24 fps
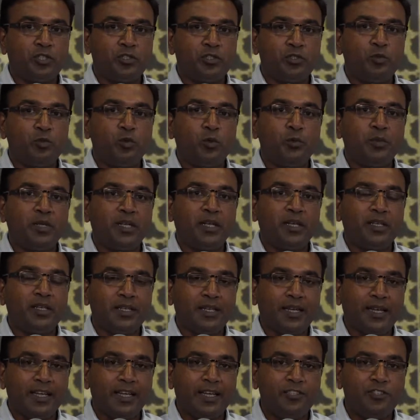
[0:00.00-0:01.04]
children will be
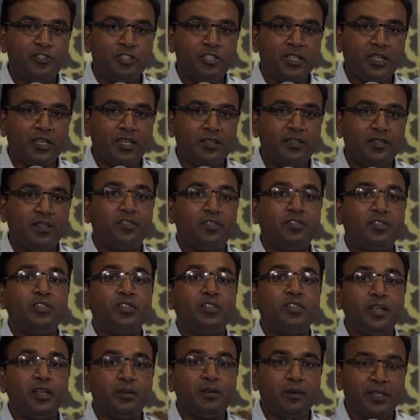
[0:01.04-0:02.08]
engaging in the
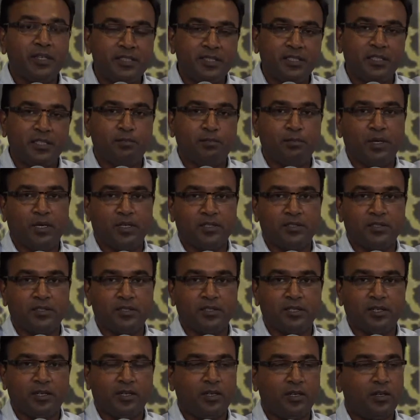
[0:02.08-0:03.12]
theoretical
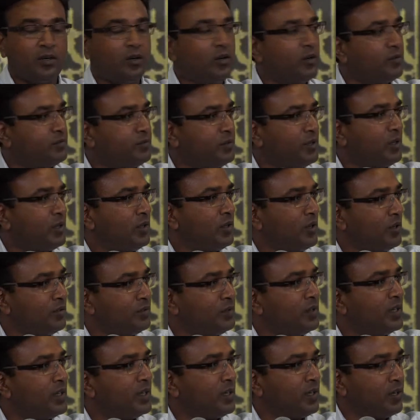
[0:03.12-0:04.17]
part of
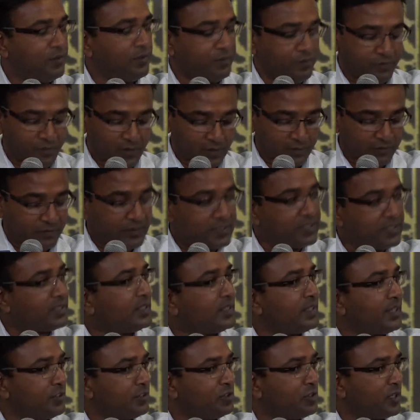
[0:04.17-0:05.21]

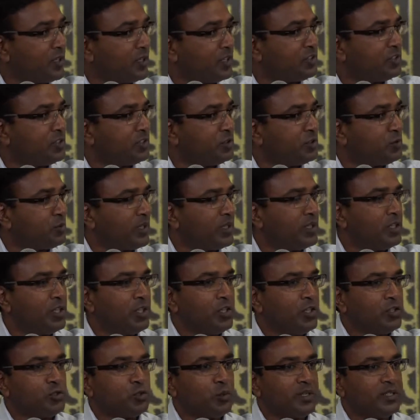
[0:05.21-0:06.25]
physical education as well,
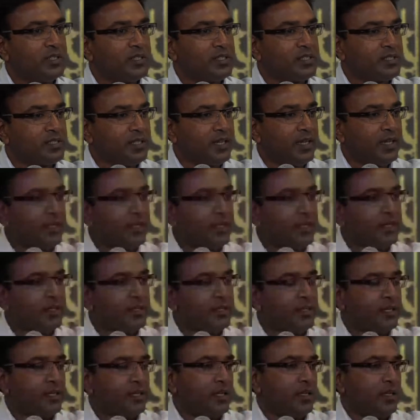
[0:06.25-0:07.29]
to
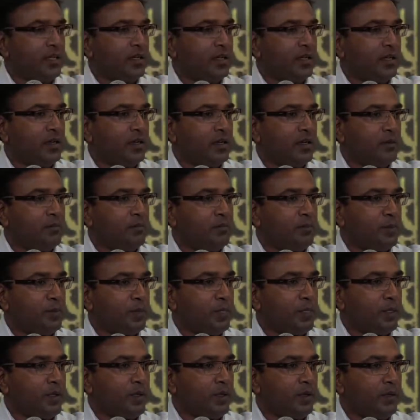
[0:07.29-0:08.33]
understand
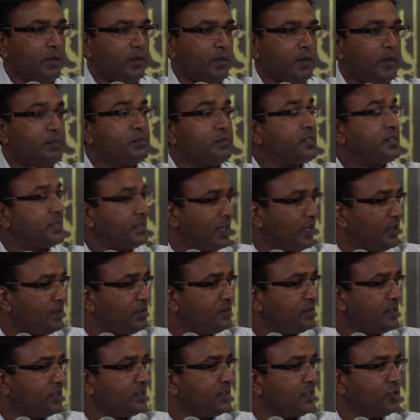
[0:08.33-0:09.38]

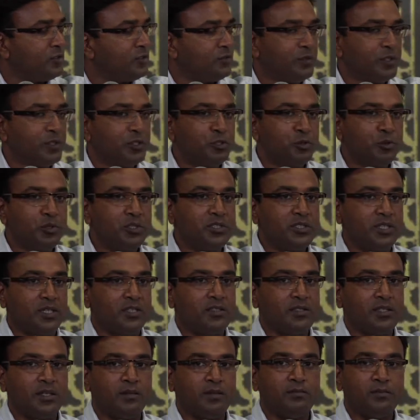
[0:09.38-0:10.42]
themselves as individuals
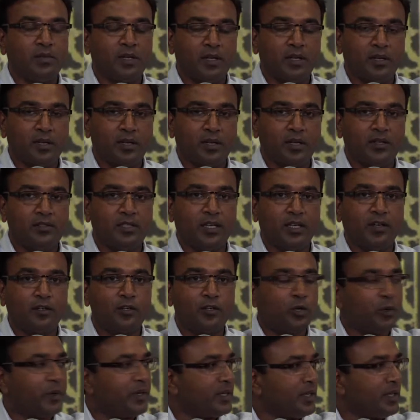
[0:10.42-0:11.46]
as they
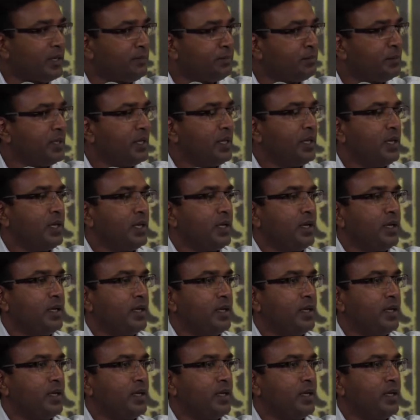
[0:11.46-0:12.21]
are growing up,